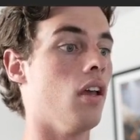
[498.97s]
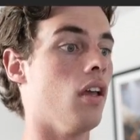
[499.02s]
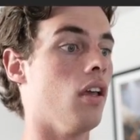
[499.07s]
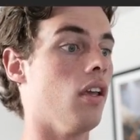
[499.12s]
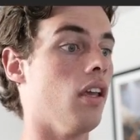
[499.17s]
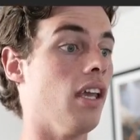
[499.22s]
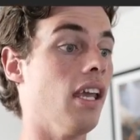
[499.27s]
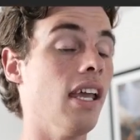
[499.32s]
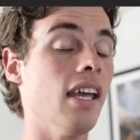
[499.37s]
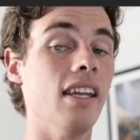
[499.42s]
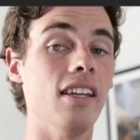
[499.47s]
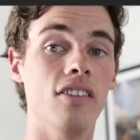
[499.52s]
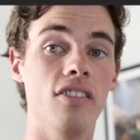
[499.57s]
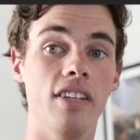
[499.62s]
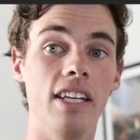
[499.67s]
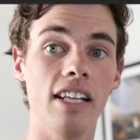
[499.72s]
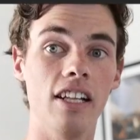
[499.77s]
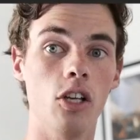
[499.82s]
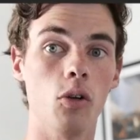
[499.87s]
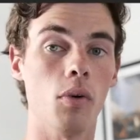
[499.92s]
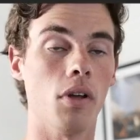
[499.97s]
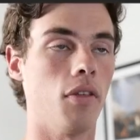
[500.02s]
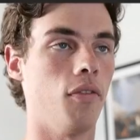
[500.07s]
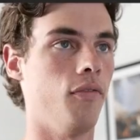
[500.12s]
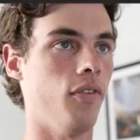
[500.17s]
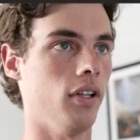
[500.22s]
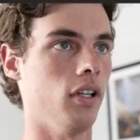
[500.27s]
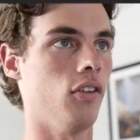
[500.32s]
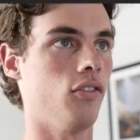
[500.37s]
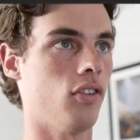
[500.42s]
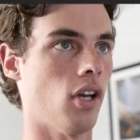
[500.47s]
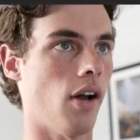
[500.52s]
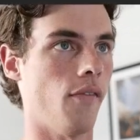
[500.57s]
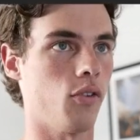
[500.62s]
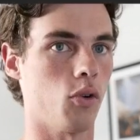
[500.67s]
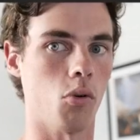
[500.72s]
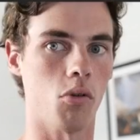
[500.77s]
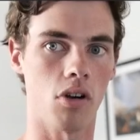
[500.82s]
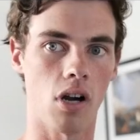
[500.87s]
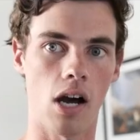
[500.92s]
it is dealing with
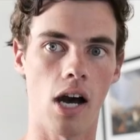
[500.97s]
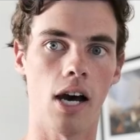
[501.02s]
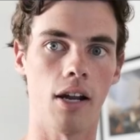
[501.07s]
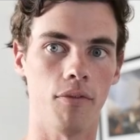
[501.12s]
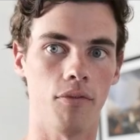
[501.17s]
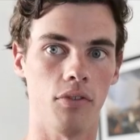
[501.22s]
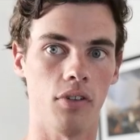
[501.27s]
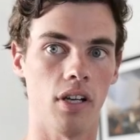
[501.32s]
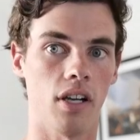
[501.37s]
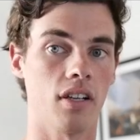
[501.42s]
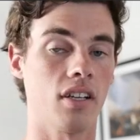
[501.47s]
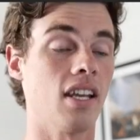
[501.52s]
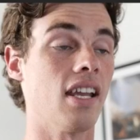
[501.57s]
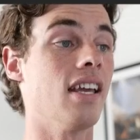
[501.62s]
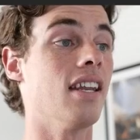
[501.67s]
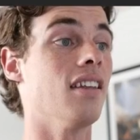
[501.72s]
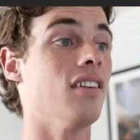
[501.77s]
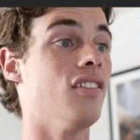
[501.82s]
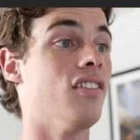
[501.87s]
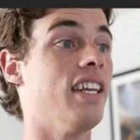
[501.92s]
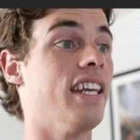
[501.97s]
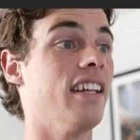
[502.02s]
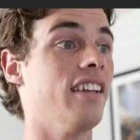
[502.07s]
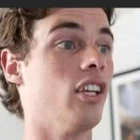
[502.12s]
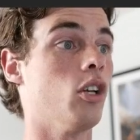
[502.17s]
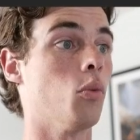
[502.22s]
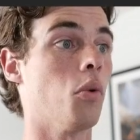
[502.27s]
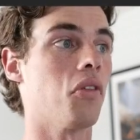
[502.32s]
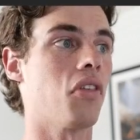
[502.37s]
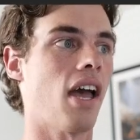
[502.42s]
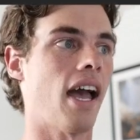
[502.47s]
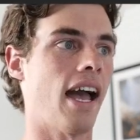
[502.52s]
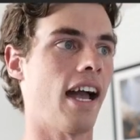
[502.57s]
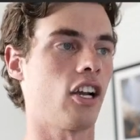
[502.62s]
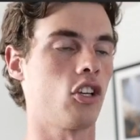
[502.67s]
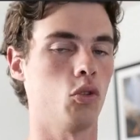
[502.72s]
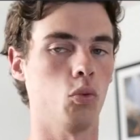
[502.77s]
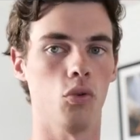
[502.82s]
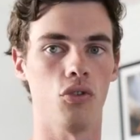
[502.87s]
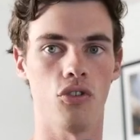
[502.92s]
philosophical conflict. It is dealing with
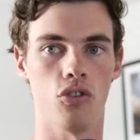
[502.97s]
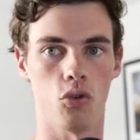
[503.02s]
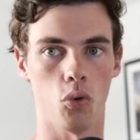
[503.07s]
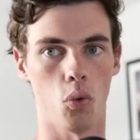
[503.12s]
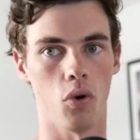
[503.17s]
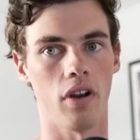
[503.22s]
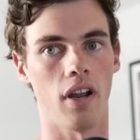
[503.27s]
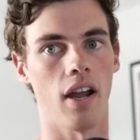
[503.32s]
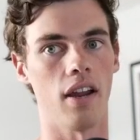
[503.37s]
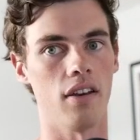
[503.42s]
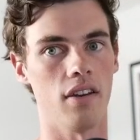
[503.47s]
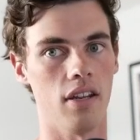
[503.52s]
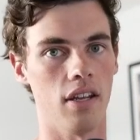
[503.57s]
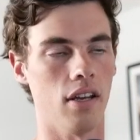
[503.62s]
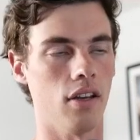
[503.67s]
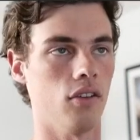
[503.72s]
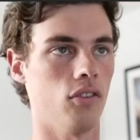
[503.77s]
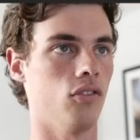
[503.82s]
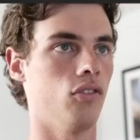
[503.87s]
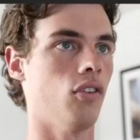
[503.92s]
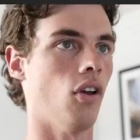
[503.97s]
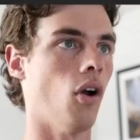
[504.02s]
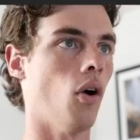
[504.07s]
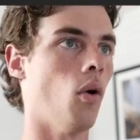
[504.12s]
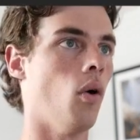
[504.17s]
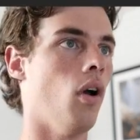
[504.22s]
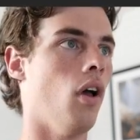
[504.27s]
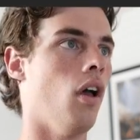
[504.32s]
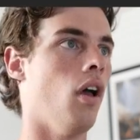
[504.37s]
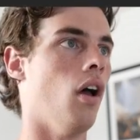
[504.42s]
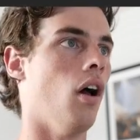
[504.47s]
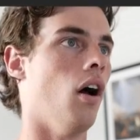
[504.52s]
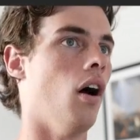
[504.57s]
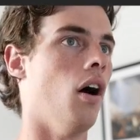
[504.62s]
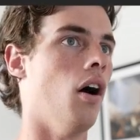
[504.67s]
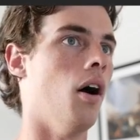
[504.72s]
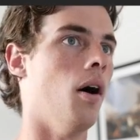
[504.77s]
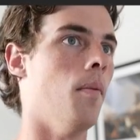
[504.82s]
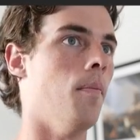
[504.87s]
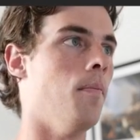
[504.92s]
actual story ideas. So
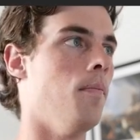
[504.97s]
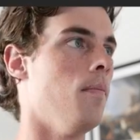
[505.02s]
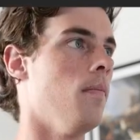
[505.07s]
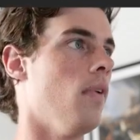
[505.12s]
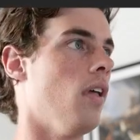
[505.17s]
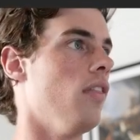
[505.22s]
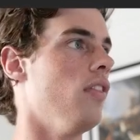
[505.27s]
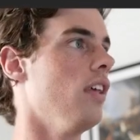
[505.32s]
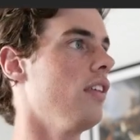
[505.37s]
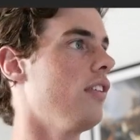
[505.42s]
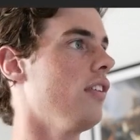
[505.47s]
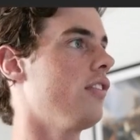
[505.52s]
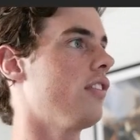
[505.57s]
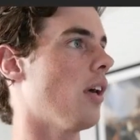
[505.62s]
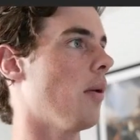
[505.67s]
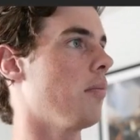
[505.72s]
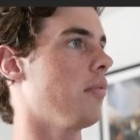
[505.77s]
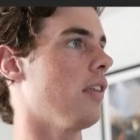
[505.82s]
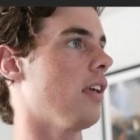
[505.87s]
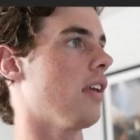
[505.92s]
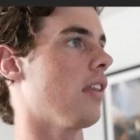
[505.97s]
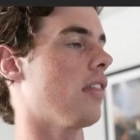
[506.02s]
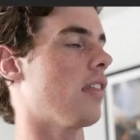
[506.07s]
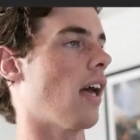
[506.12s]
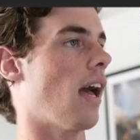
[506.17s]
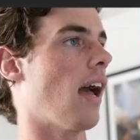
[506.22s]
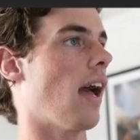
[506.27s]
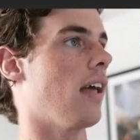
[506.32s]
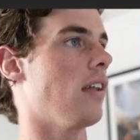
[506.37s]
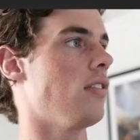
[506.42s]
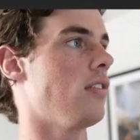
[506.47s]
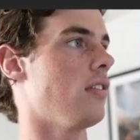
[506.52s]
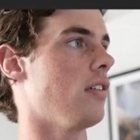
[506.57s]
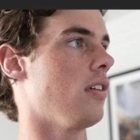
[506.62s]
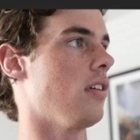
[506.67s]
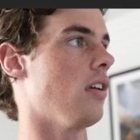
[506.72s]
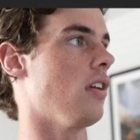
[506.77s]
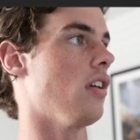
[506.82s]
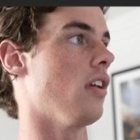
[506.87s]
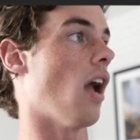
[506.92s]
this is something that
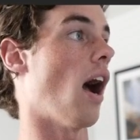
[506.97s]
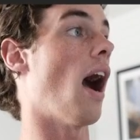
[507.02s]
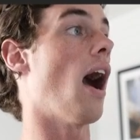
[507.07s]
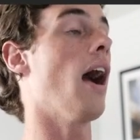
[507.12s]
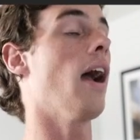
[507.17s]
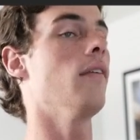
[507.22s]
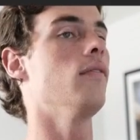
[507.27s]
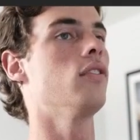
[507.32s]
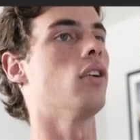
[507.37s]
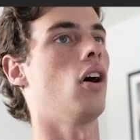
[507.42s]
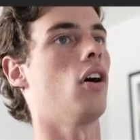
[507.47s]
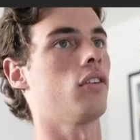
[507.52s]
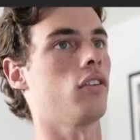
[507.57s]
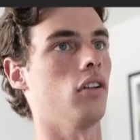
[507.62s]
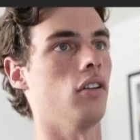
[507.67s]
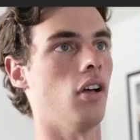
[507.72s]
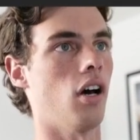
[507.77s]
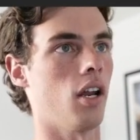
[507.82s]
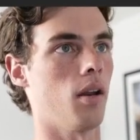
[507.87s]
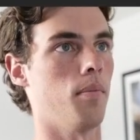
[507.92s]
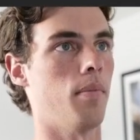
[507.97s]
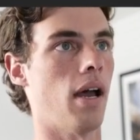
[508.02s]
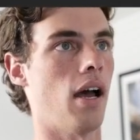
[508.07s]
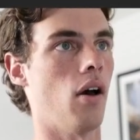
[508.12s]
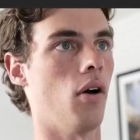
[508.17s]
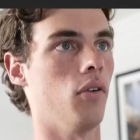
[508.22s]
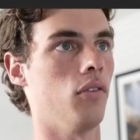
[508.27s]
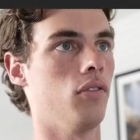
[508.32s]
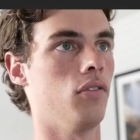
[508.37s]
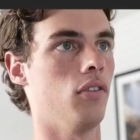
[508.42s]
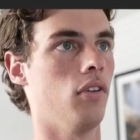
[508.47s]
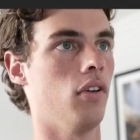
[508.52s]
I've talked a lot about